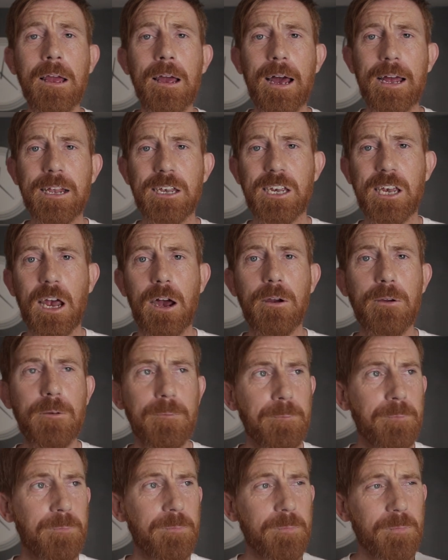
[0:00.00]
And so
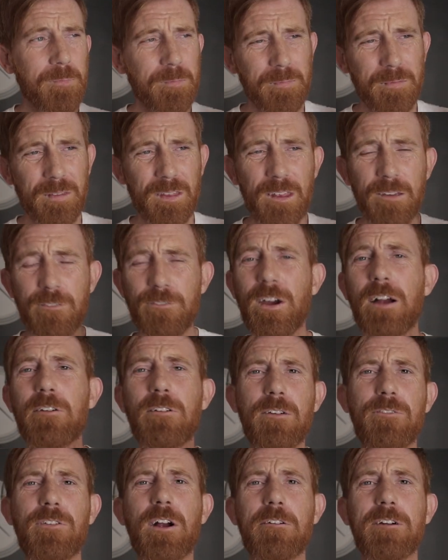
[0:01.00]

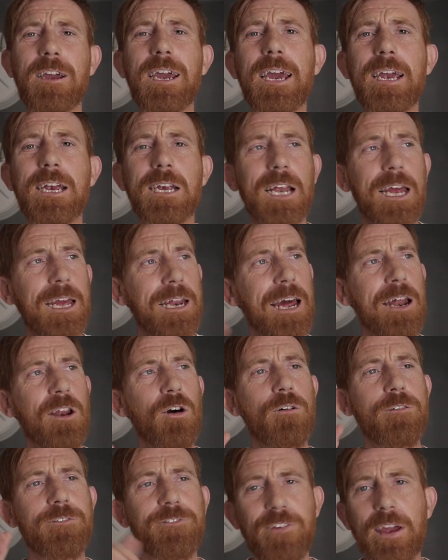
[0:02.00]
very, very easily, they're
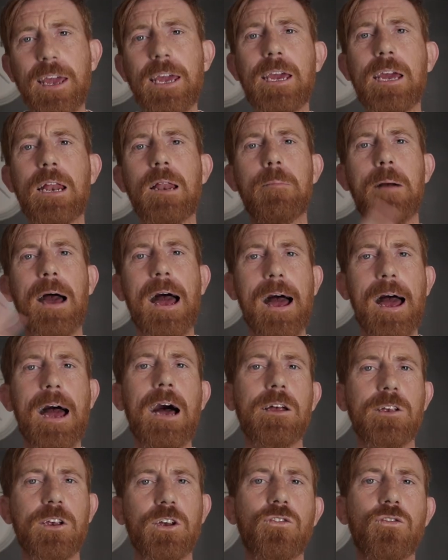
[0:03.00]
not thinking about
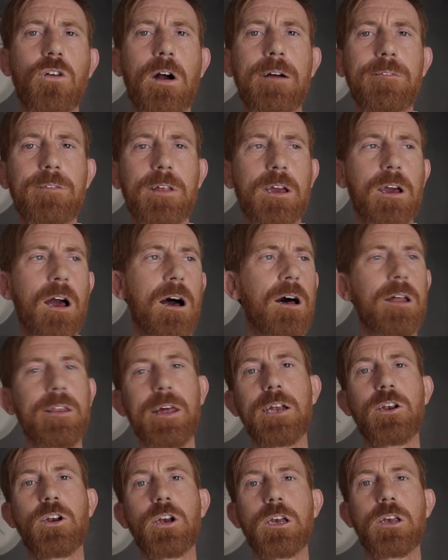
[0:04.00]
how to drive the car,
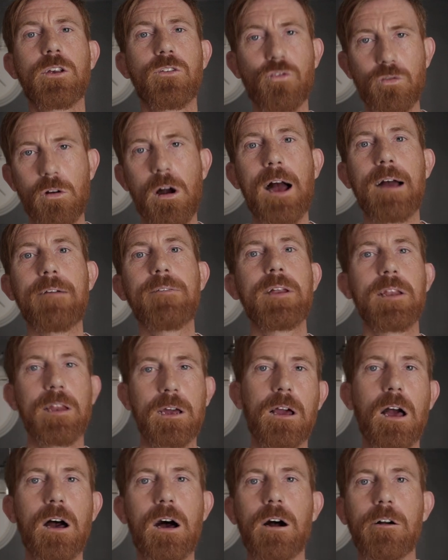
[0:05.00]
they're just driving
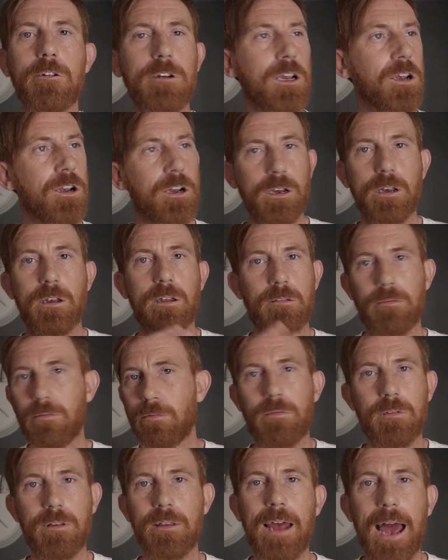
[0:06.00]
the car. It's just
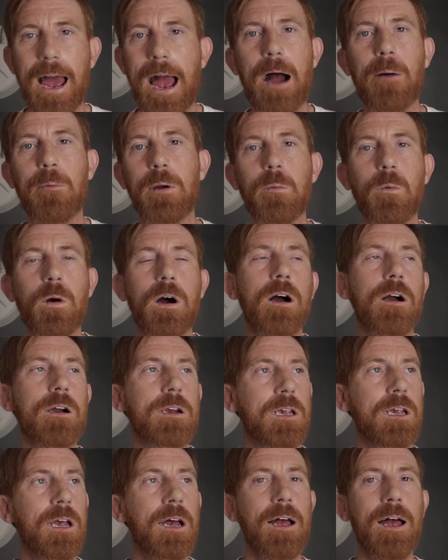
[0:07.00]
how it
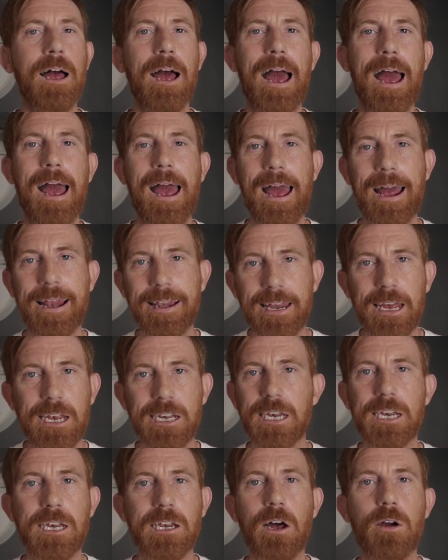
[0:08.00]
works. And
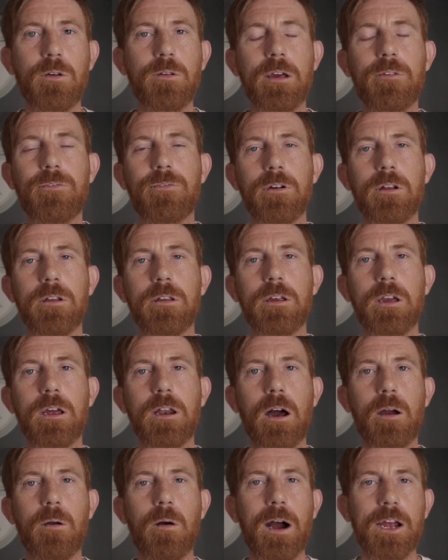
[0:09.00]
this is no different. You
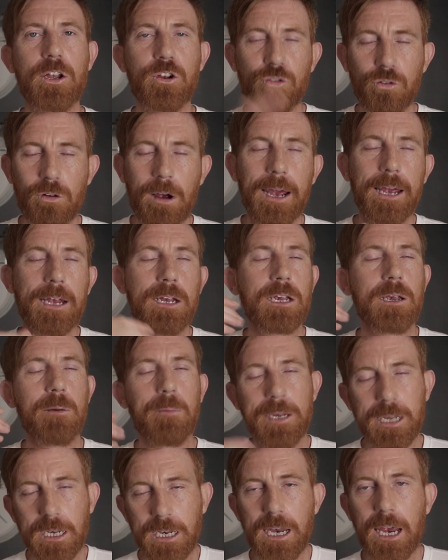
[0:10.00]
know, I train, so
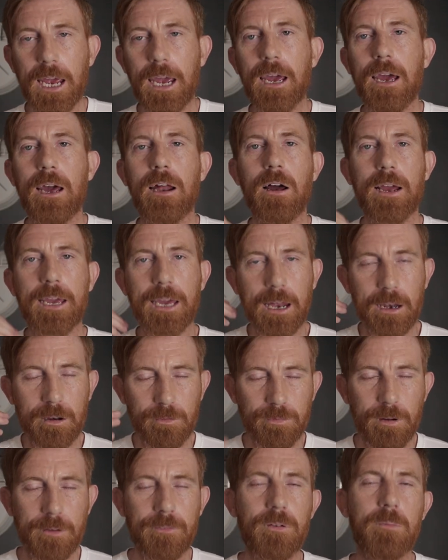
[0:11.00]
I see it and I get the
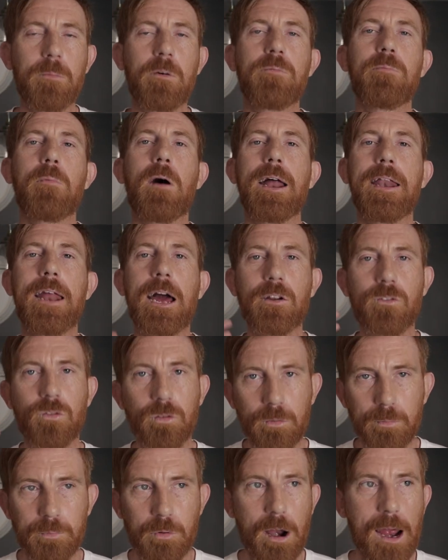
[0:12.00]
rhythm of my
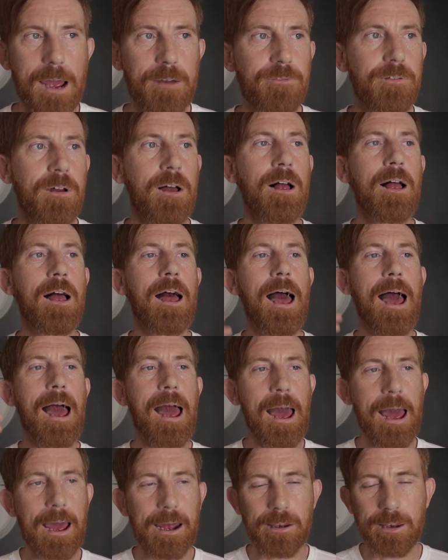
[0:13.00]
natural breath
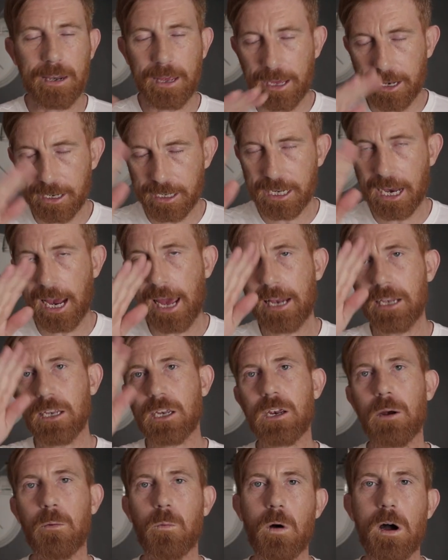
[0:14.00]
and the intent
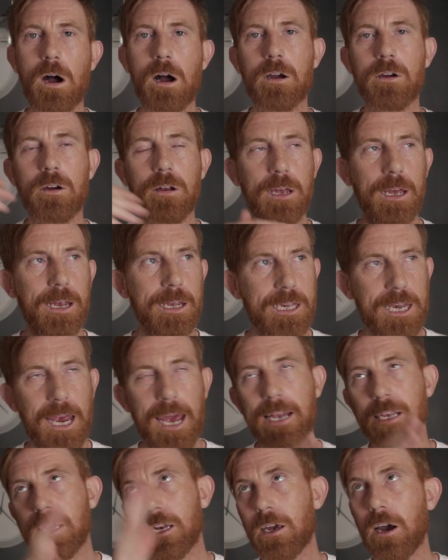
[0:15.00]
to work or the
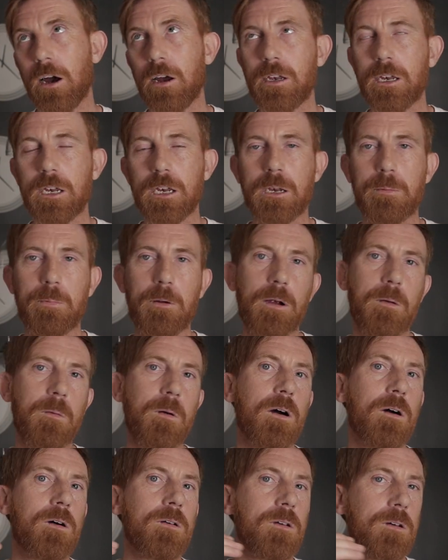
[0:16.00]
intent to go to the spirit
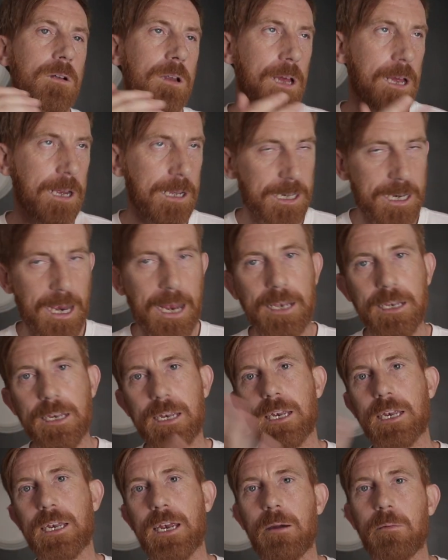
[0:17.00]
world or the intent
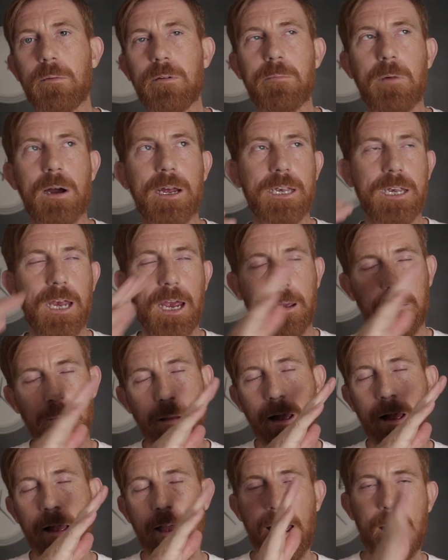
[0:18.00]
to sit with my team.
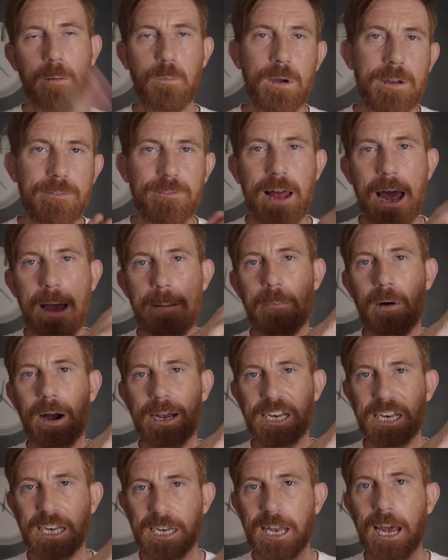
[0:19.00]
And with that, my
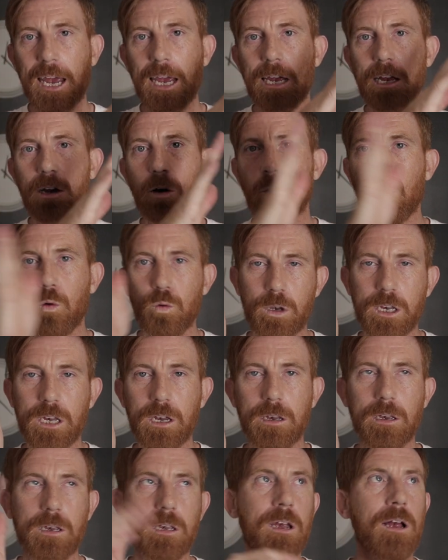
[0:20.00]
state
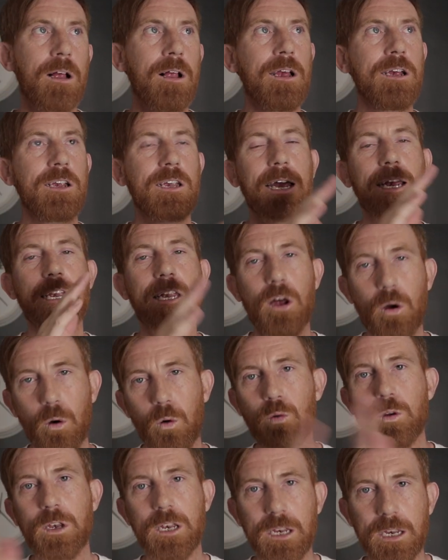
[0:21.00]
alters. So it's the
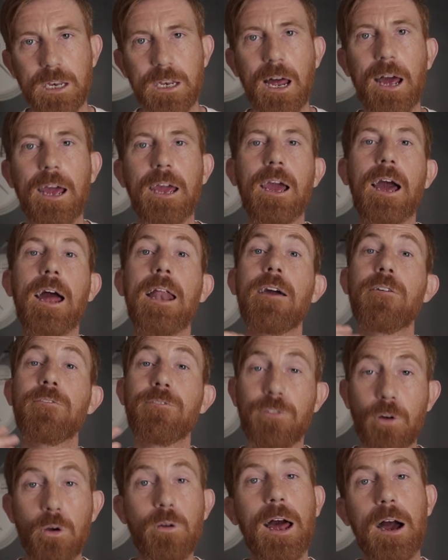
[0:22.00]
altered state. And then
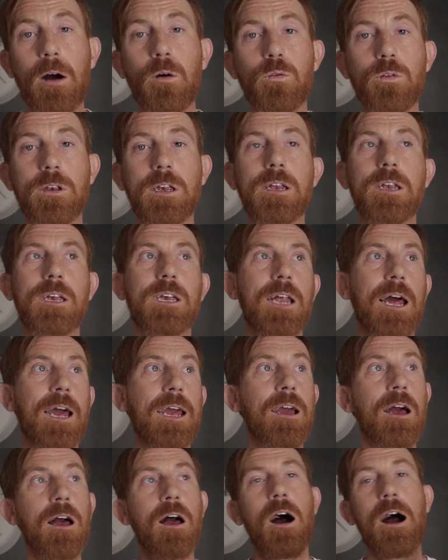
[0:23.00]
through that altered
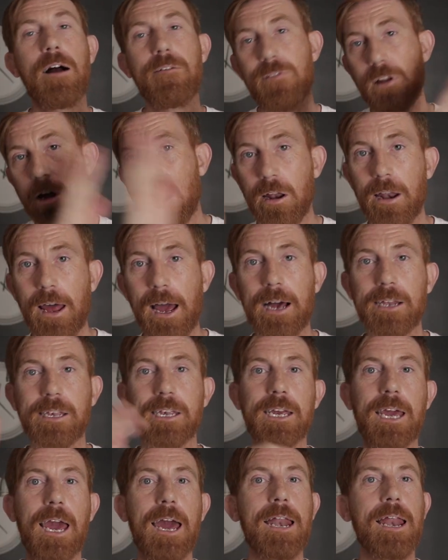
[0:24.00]
state, I've learned how
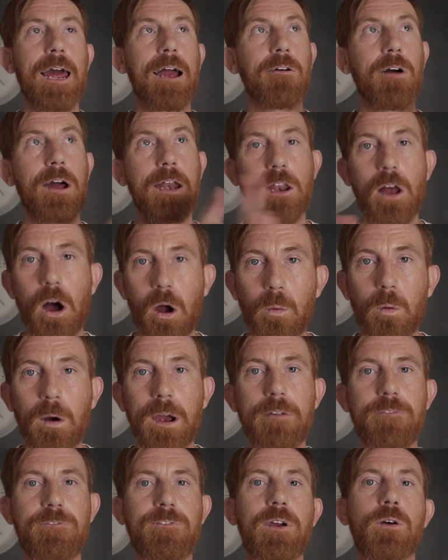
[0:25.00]
to get there. I know
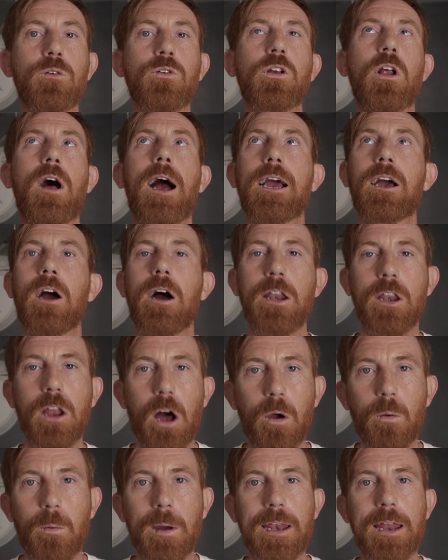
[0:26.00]
what it feels like. I
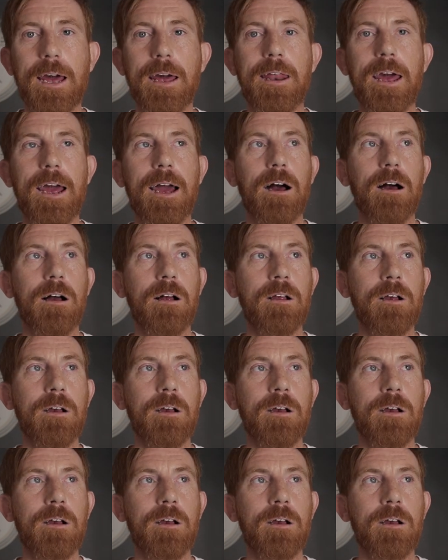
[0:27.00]
know when they're there.